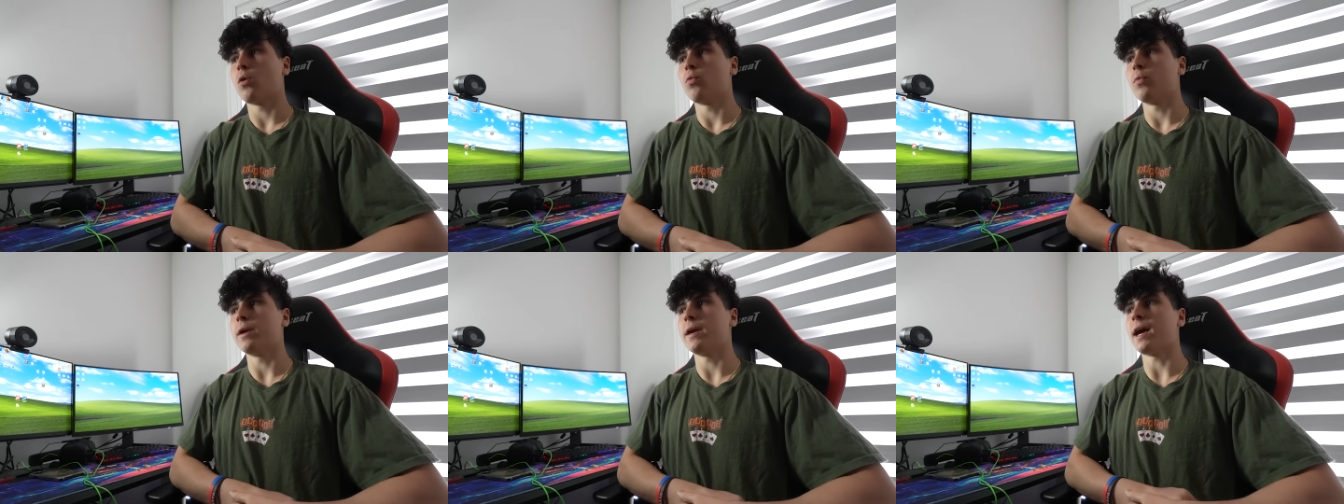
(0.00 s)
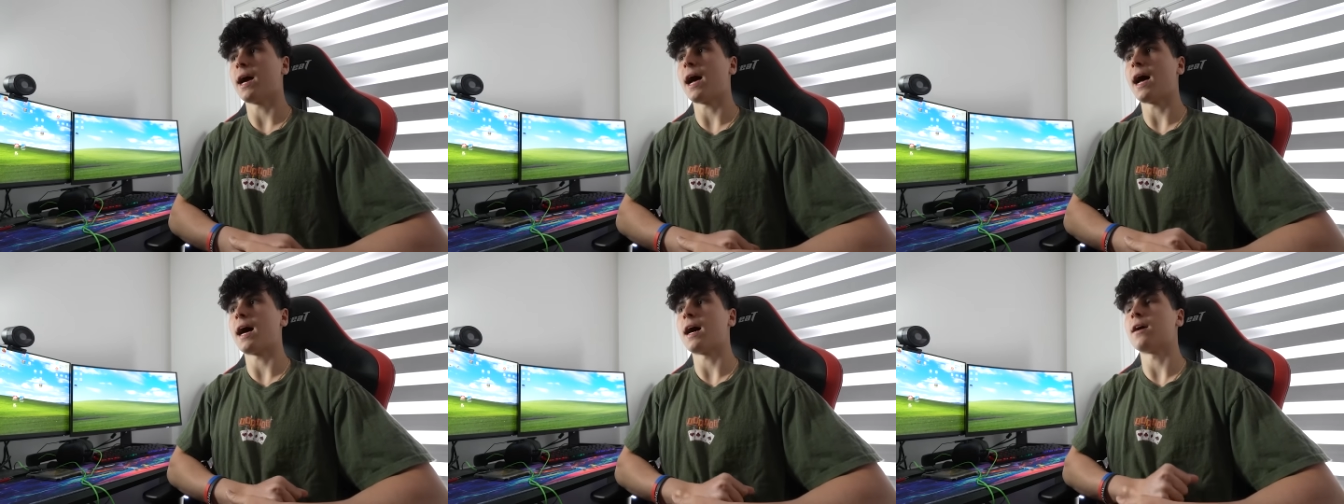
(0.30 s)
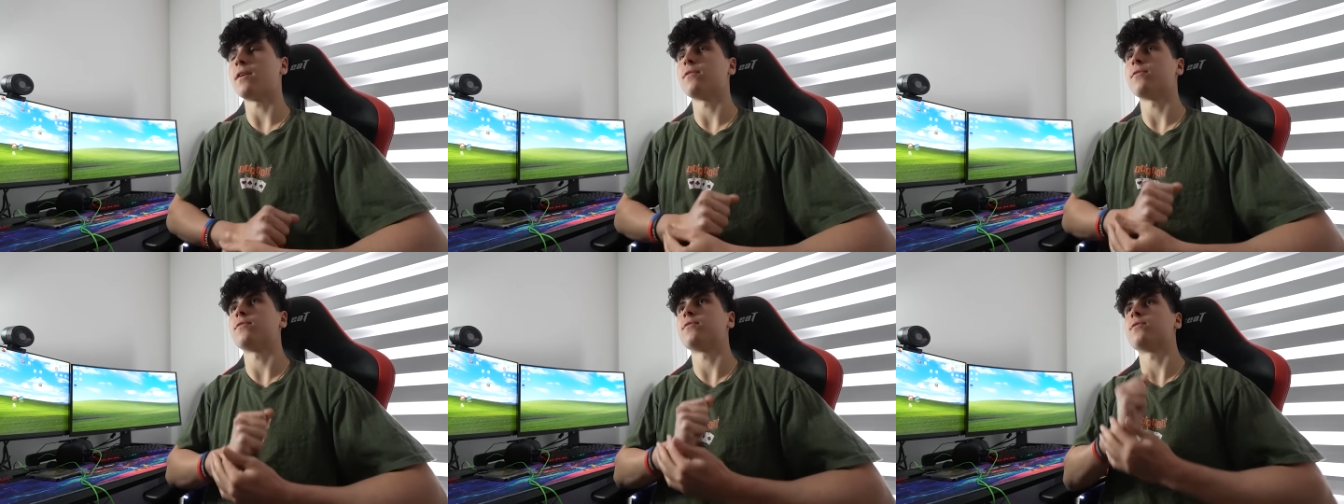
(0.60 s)
we
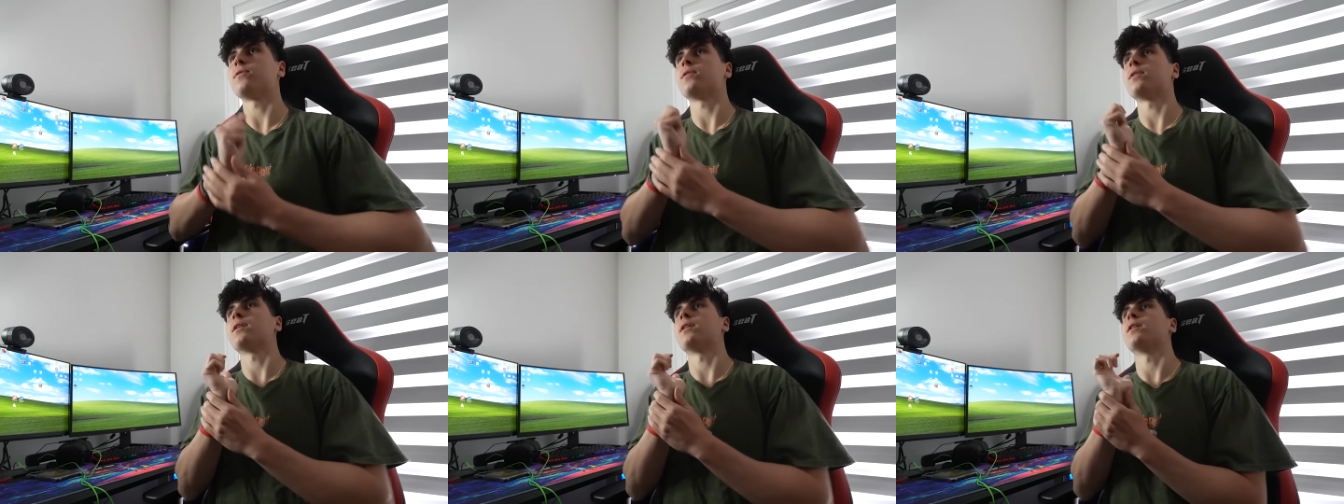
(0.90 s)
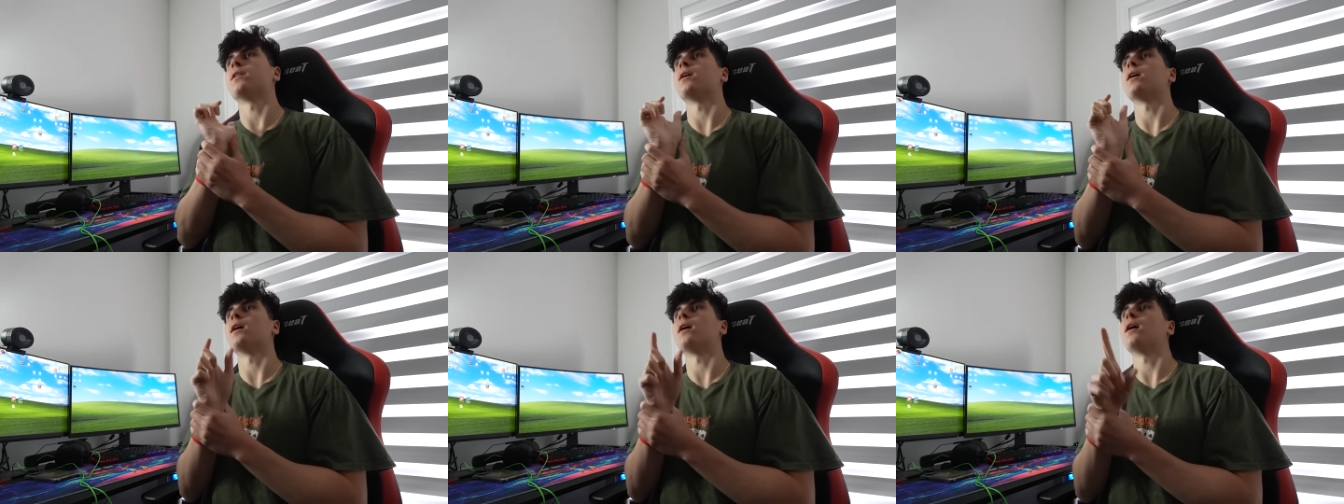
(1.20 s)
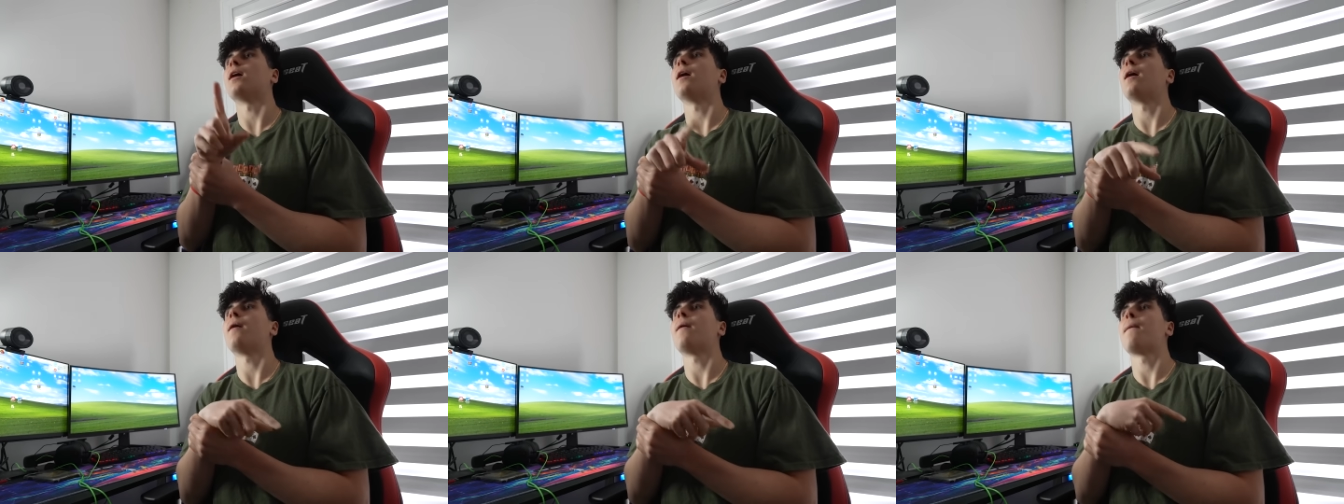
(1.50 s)
have
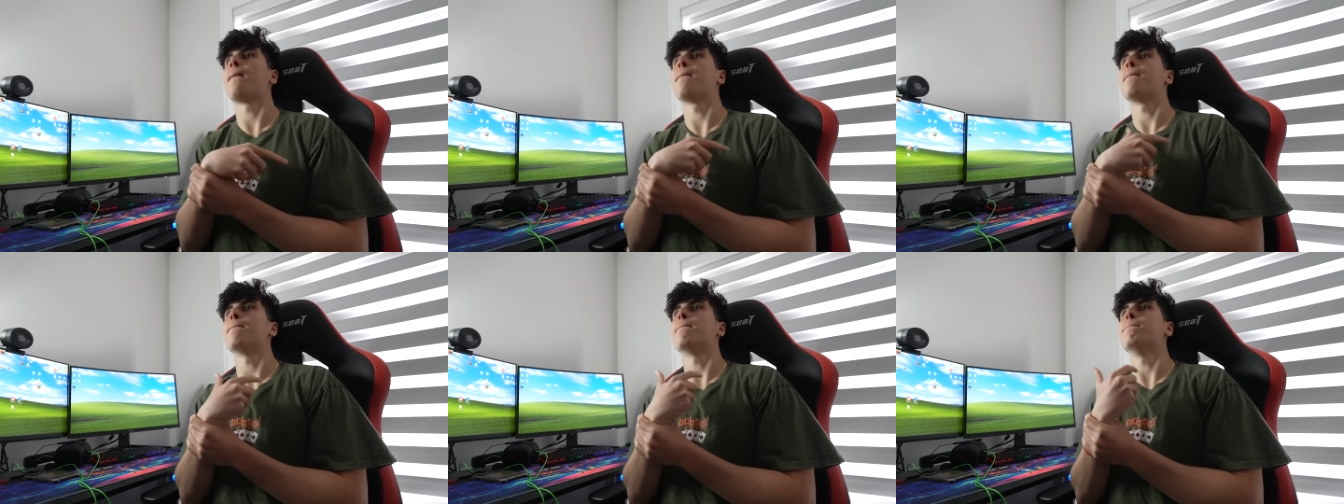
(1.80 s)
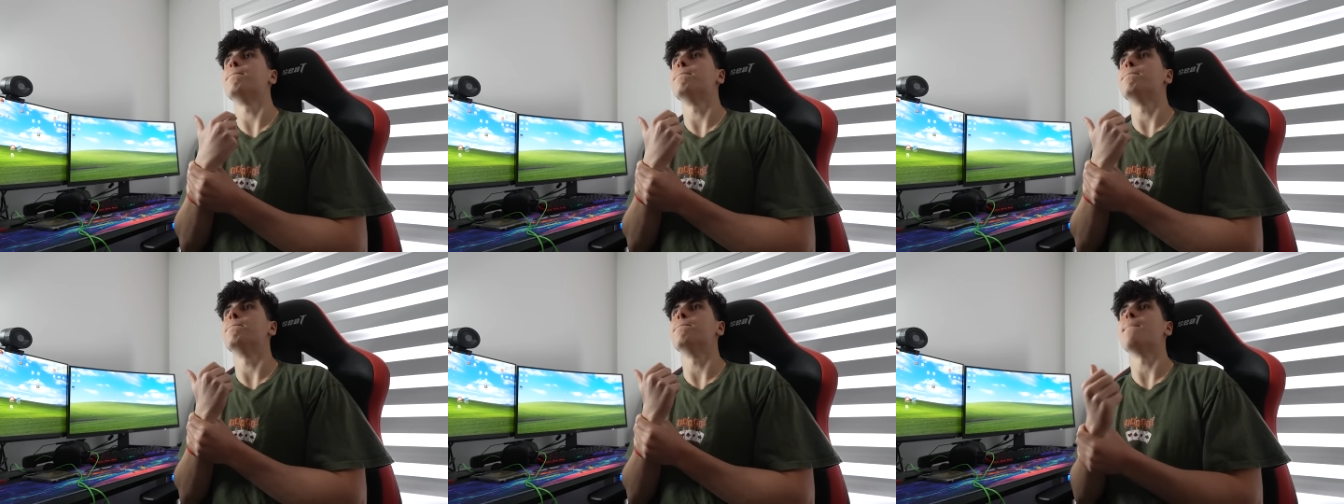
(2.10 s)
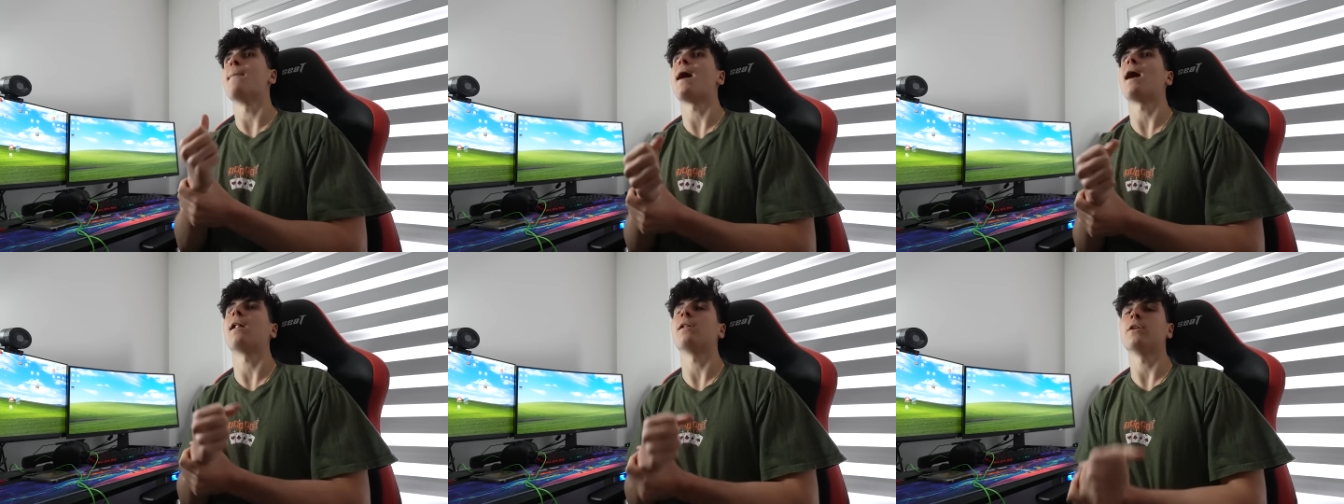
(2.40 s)
the
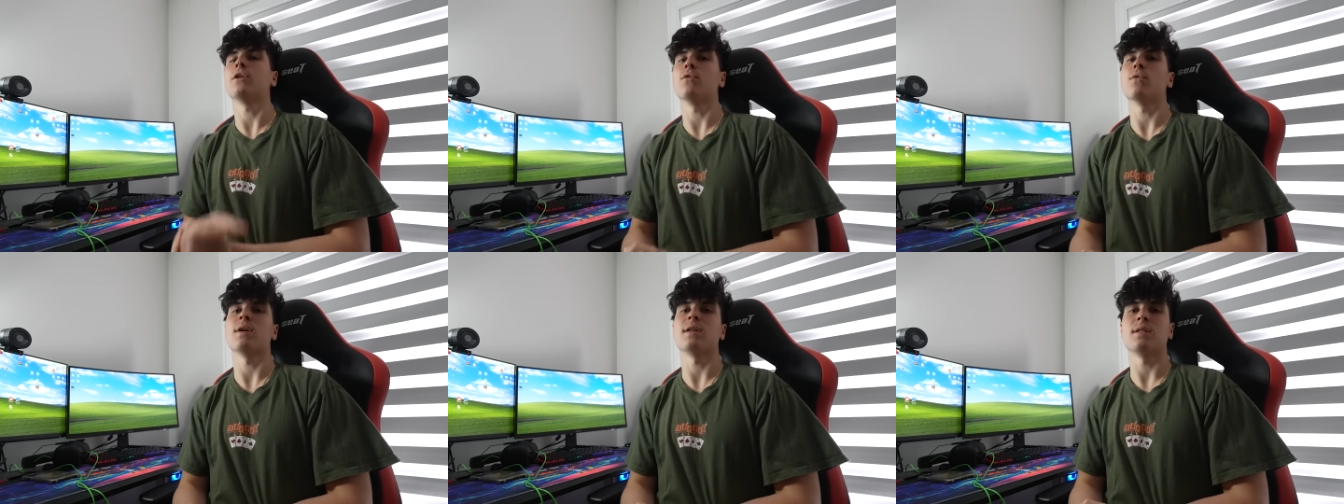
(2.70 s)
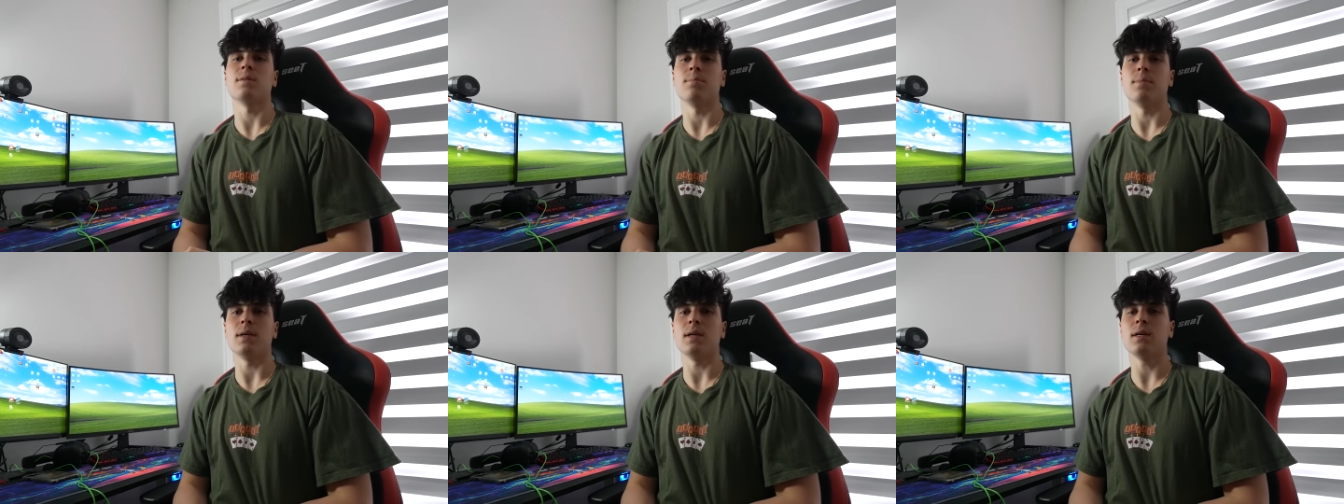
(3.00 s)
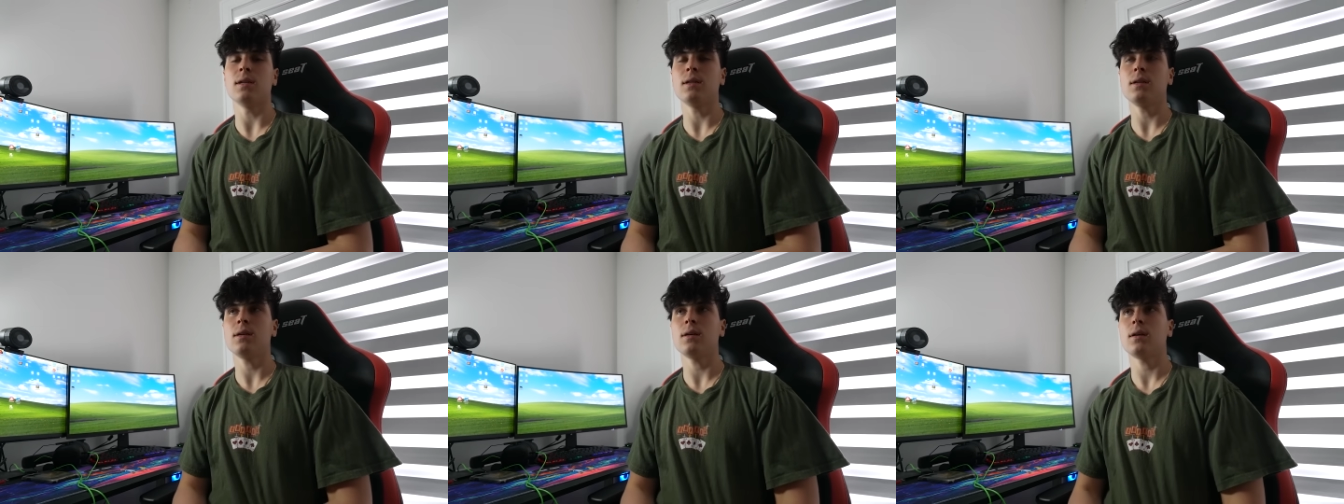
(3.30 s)
Mal
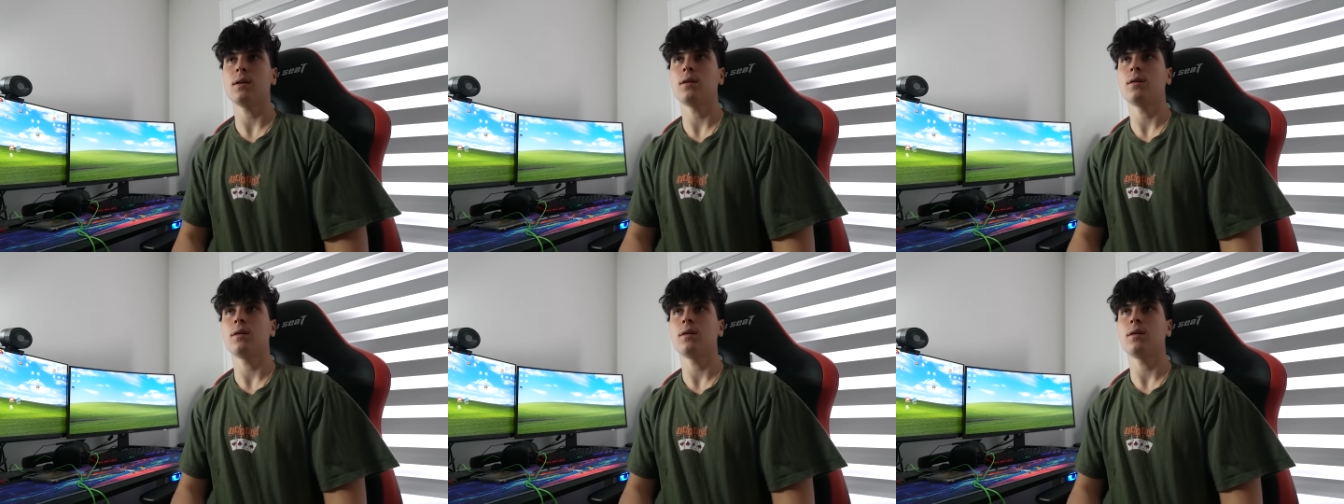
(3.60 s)
USB